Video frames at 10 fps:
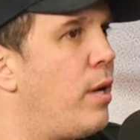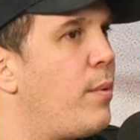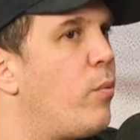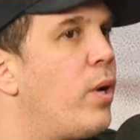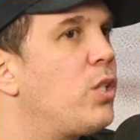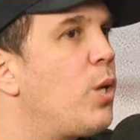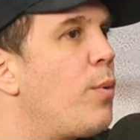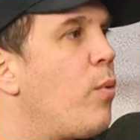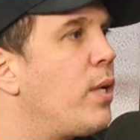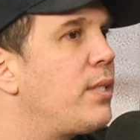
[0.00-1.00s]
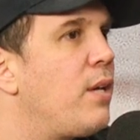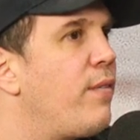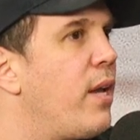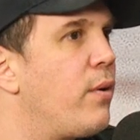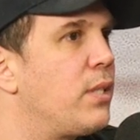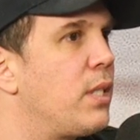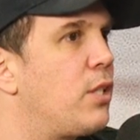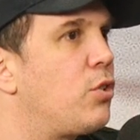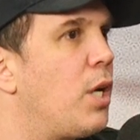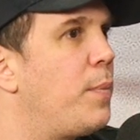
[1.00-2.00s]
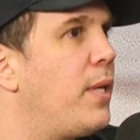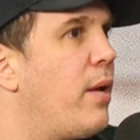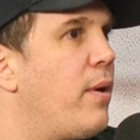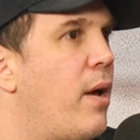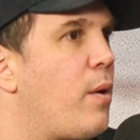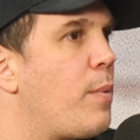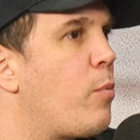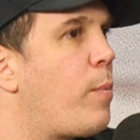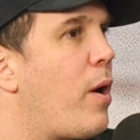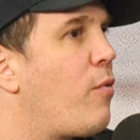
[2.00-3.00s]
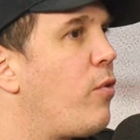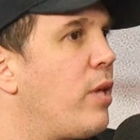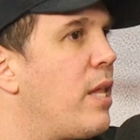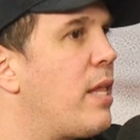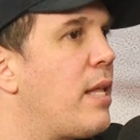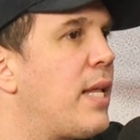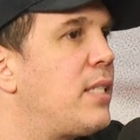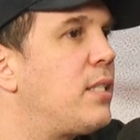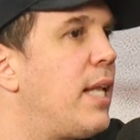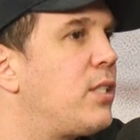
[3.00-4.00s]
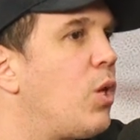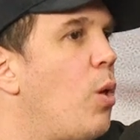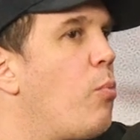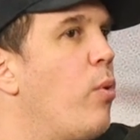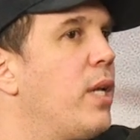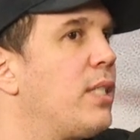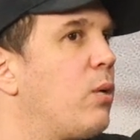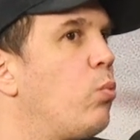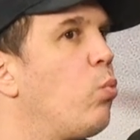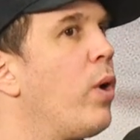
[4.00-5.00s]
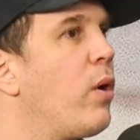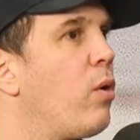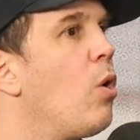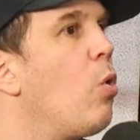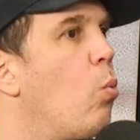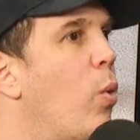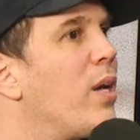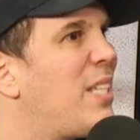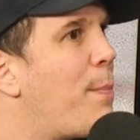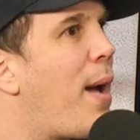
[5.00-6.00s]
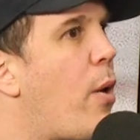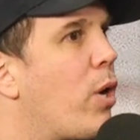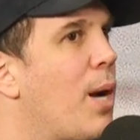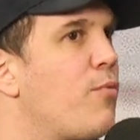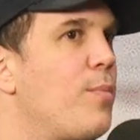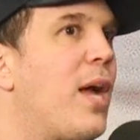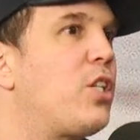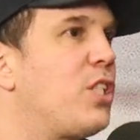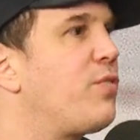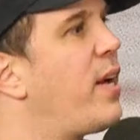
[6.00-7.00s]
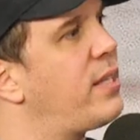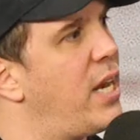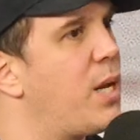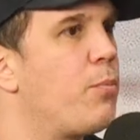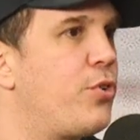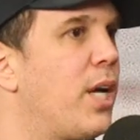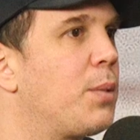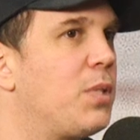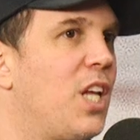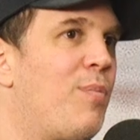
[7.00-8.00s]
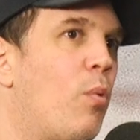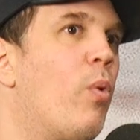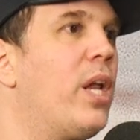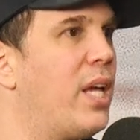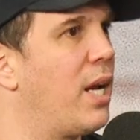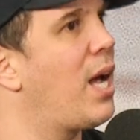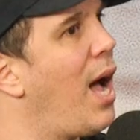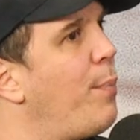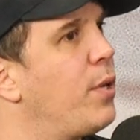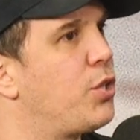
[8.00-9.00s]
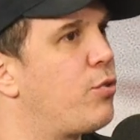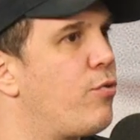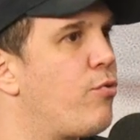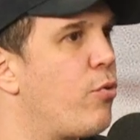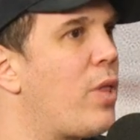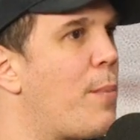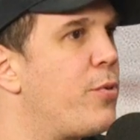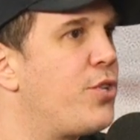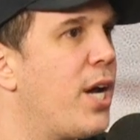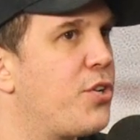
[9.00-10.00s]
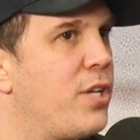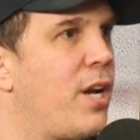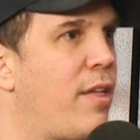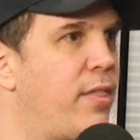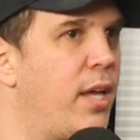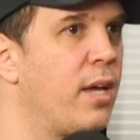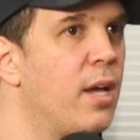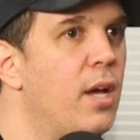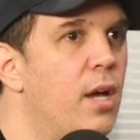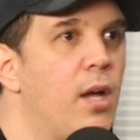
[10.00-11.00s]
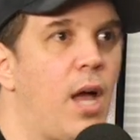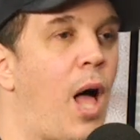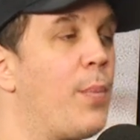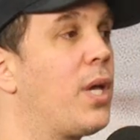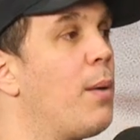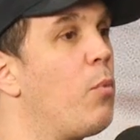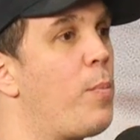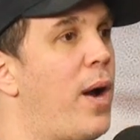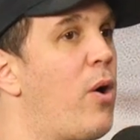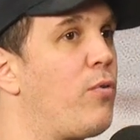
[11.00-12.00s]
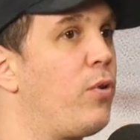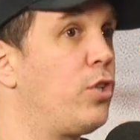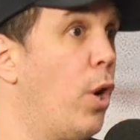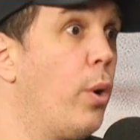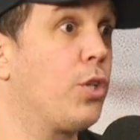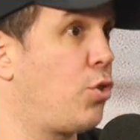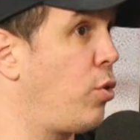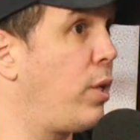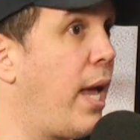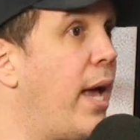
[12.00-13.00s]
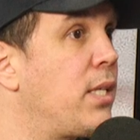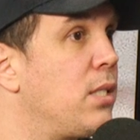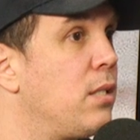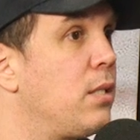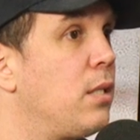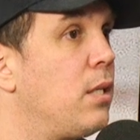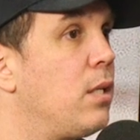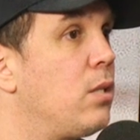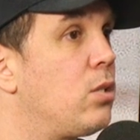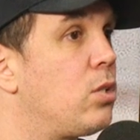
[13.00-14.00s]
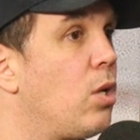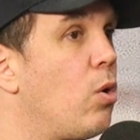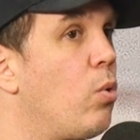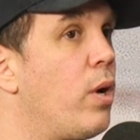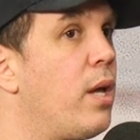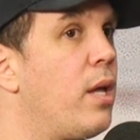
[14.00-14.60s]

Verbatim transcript: I mean, what does Obi-Wan tell Vader? He's like, "Strike me down now. I'll be more powerful." And that's the whole point. It's like where does that power come from? Not just the fact that he can project himself, but what he can accomplish through that projection. And I think I'll become more powerful. Yoda certainly has. Right. So.